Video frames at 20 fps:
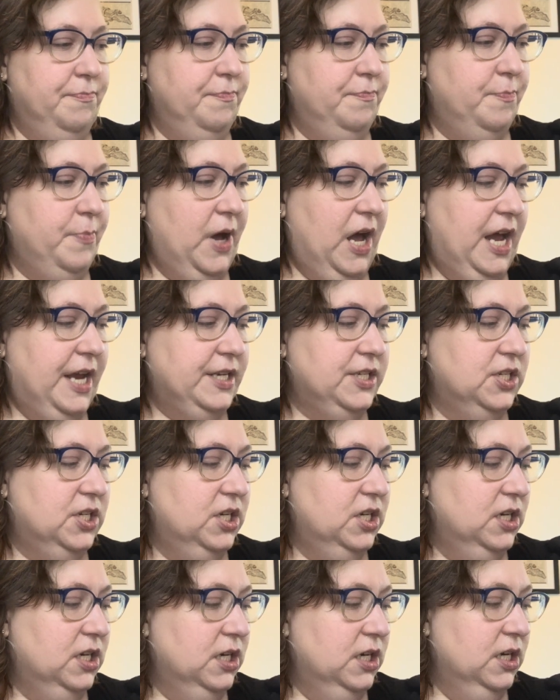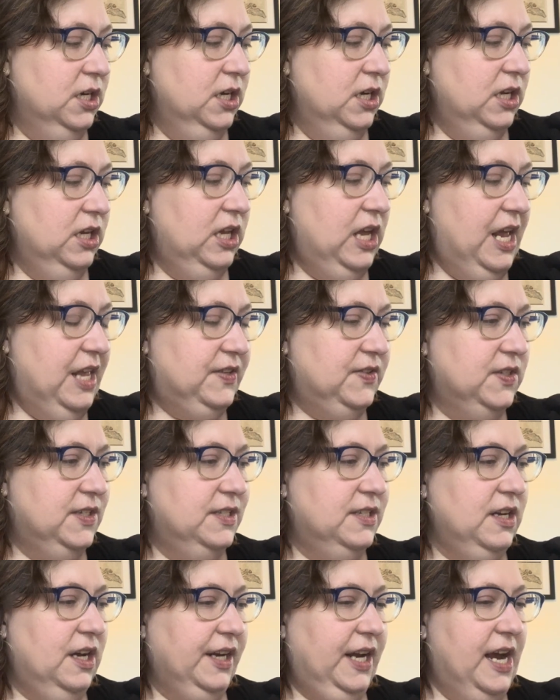But
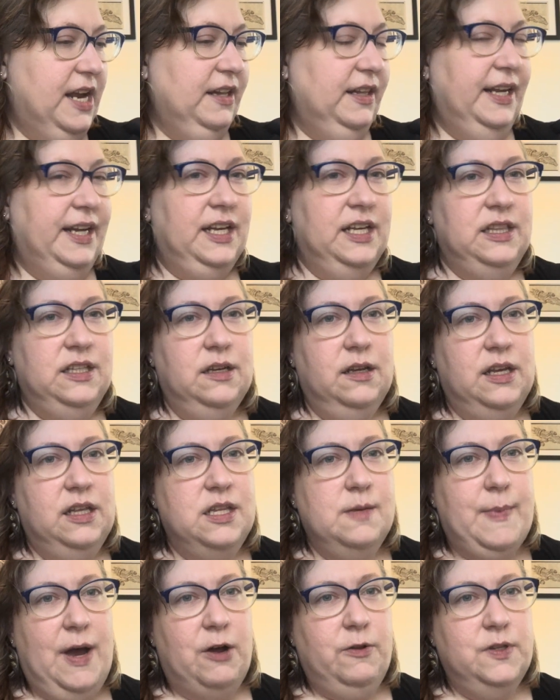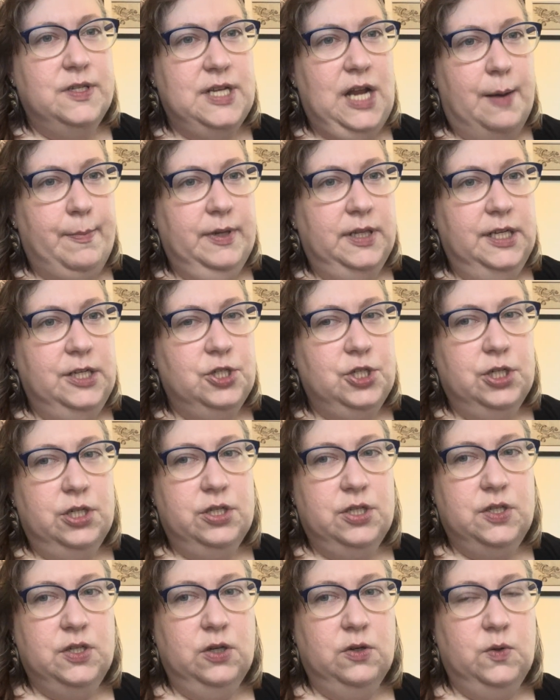it's again like in the mountains in
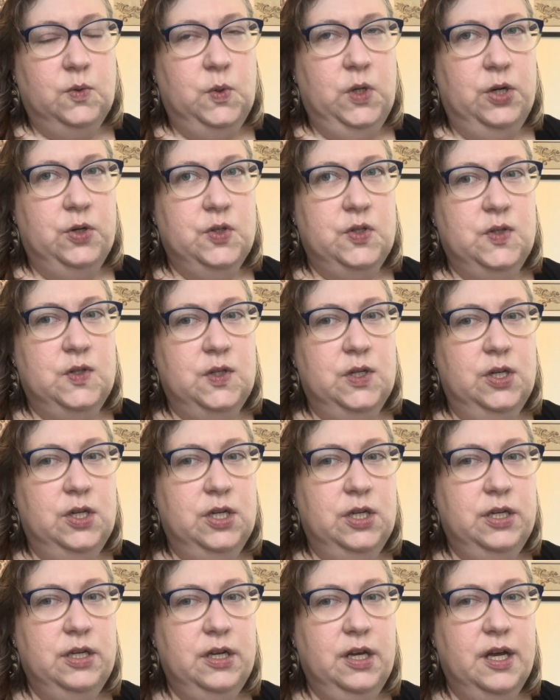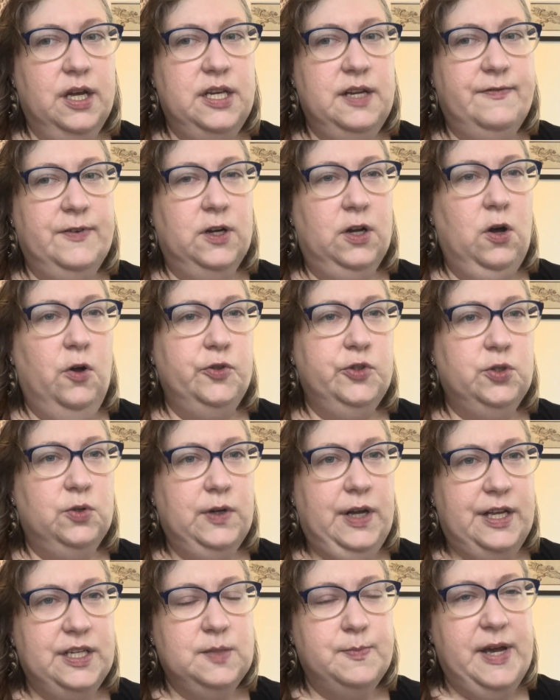Appalachia, so there's a different
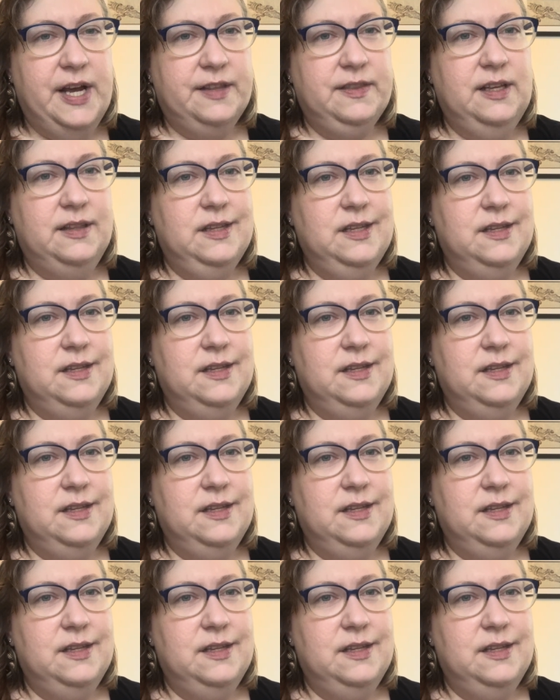cultural aspect than